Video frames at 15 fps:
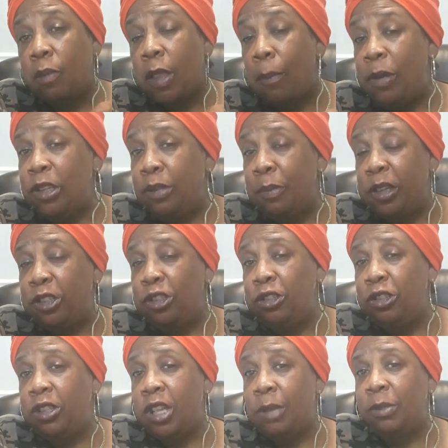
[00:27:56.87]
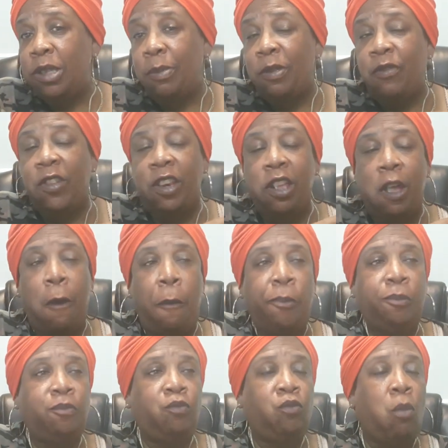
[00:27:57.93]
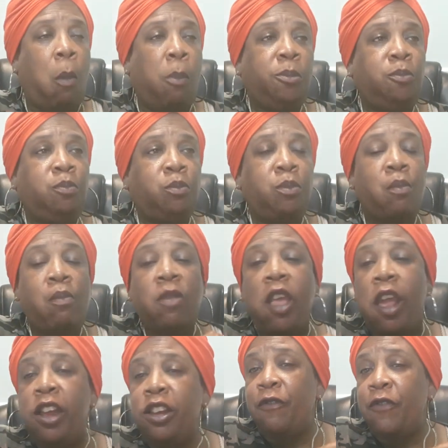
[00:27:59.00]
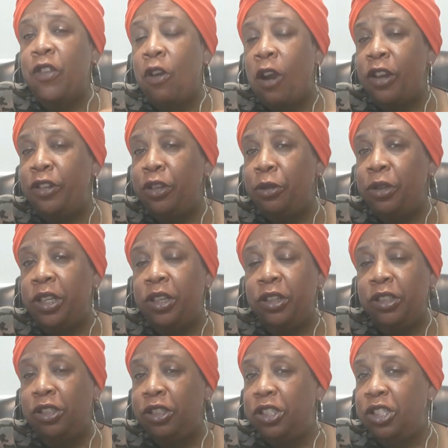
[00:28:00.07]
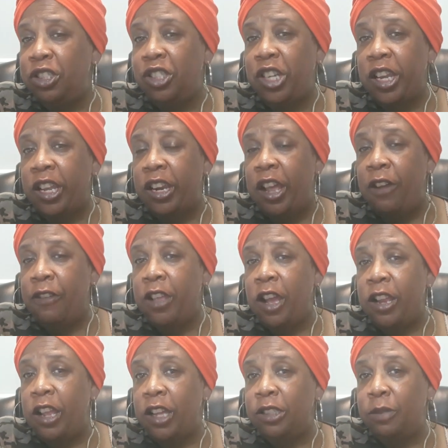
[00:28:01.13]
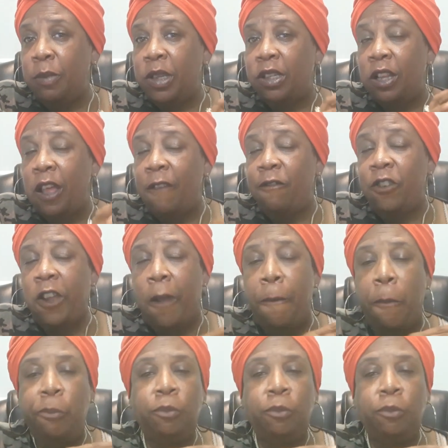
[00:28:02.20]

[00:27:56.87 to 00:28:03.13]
please make sure you thumbs up the video. And you are new here and you're just checking out Yaya's Best Life channel,